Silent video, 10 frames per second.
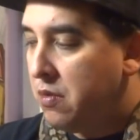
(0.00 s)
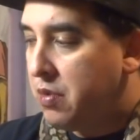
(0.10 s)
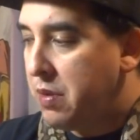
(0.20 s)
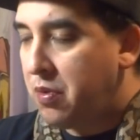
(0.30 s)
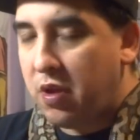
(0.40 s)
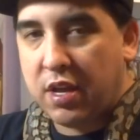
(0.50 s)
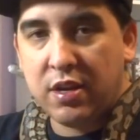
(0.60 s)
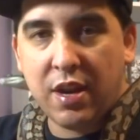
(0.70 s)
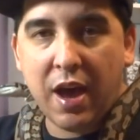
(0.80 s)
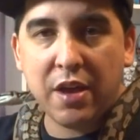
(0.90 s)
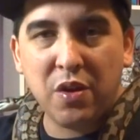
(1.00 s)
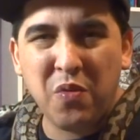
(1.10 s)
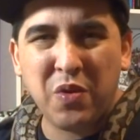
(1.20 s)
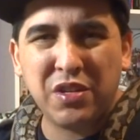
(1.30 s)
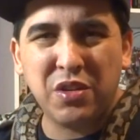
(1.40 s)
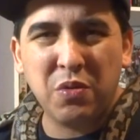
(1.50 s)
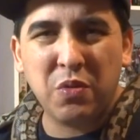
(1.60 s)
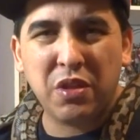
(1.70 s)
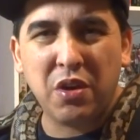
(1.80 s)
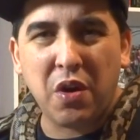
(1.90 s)
people and not knowing what to do
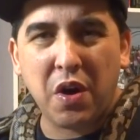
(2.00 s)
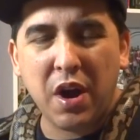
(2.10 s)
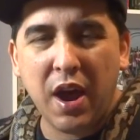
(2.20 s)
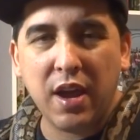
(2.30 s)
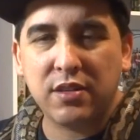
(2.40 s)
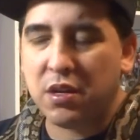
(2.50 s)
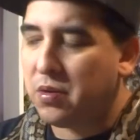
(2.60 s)
with RIs.